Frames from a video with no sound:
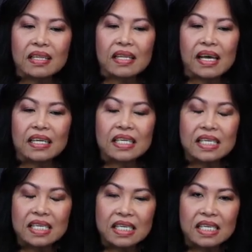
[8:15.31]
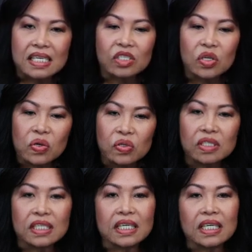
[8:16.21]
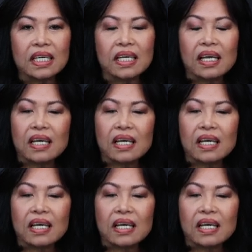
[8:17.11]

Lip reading: that he totally